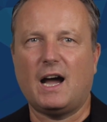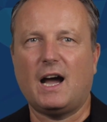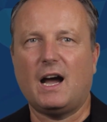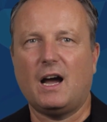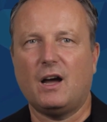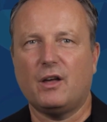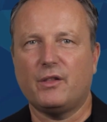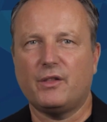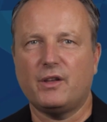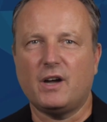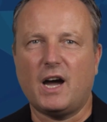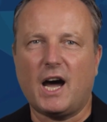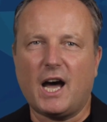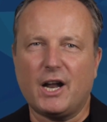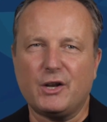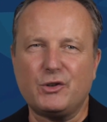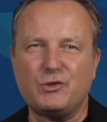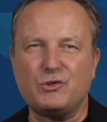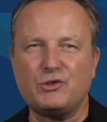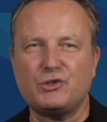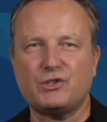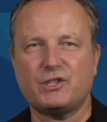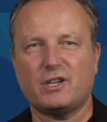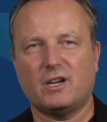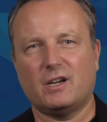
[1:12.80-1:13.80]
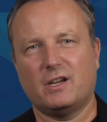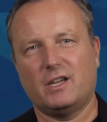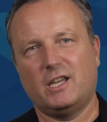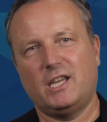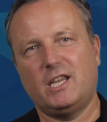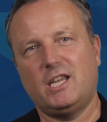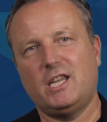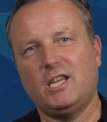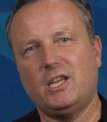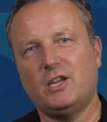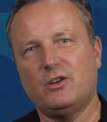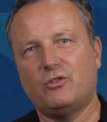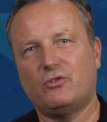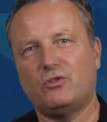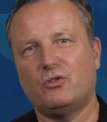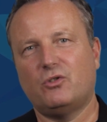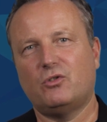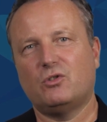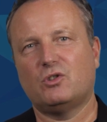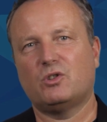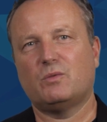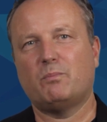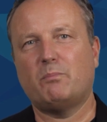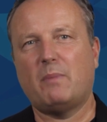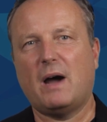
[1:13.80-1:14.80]
are the unsung
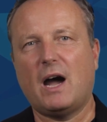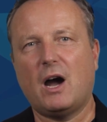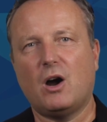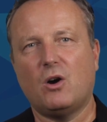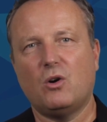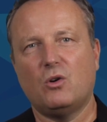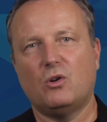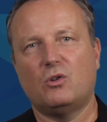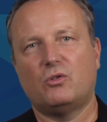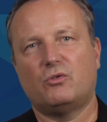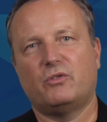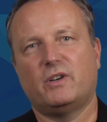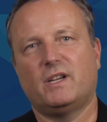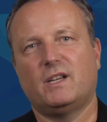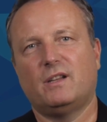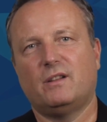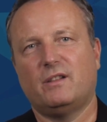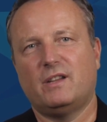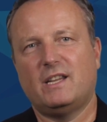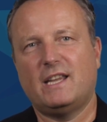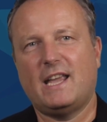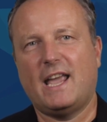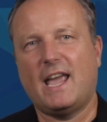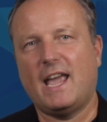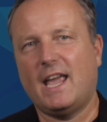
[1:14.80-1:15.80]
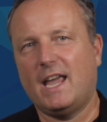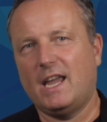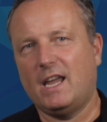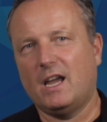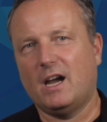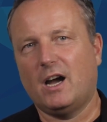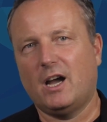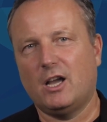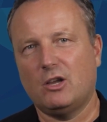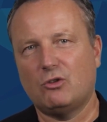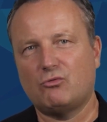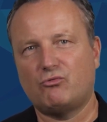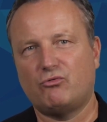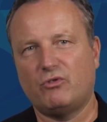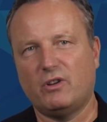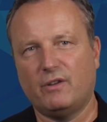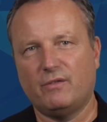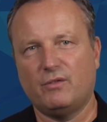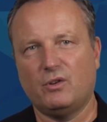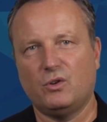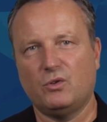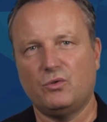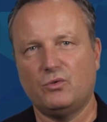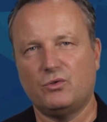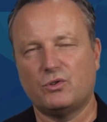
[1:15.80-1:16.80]
heroes powering the AI
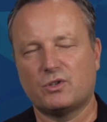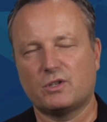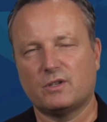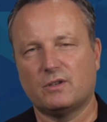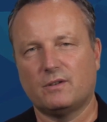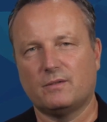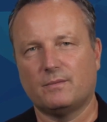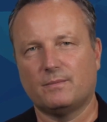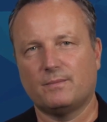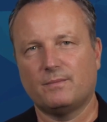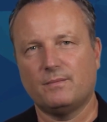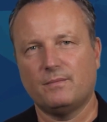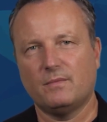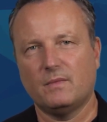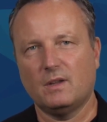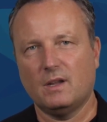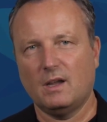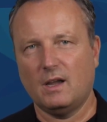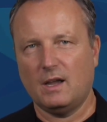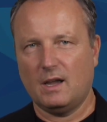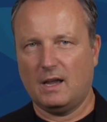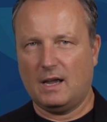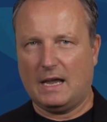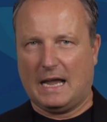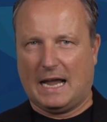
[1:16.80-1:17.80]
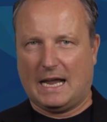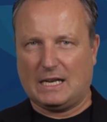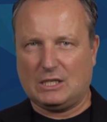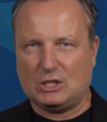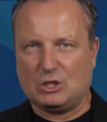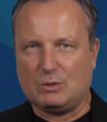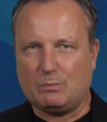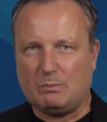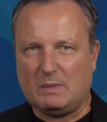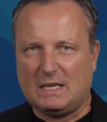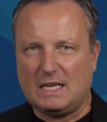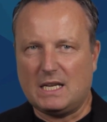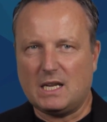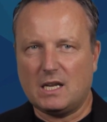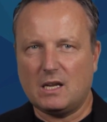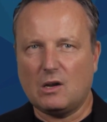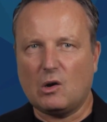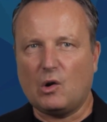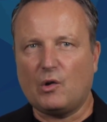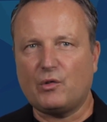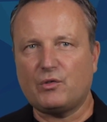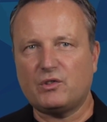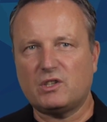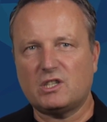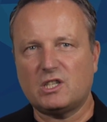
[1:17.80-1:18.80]
revolution. And speaking
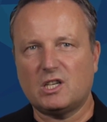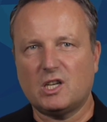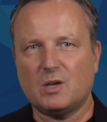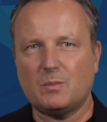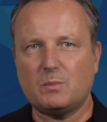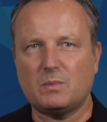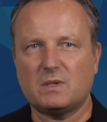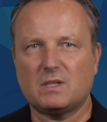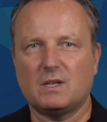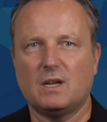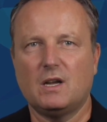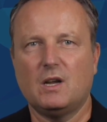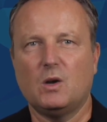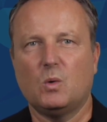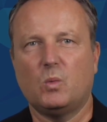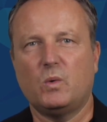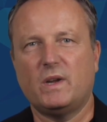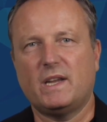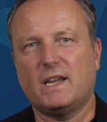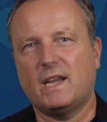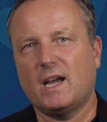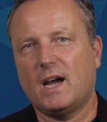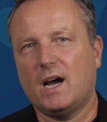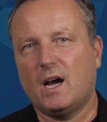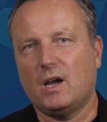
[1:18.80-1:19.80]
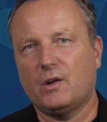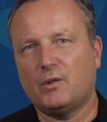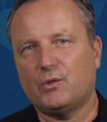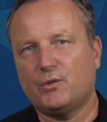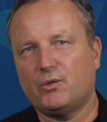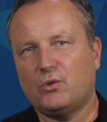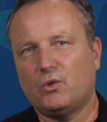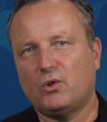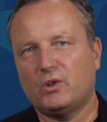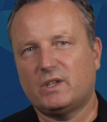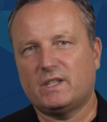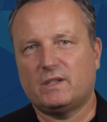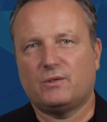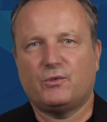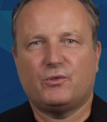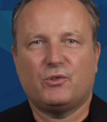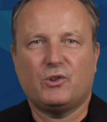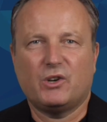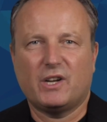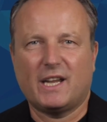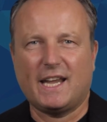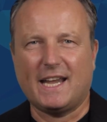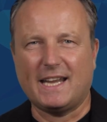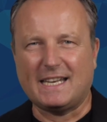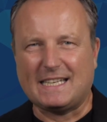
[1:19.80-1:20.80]
of chips, we can't
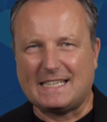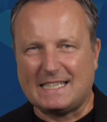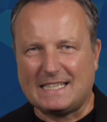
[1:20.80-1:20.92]
forget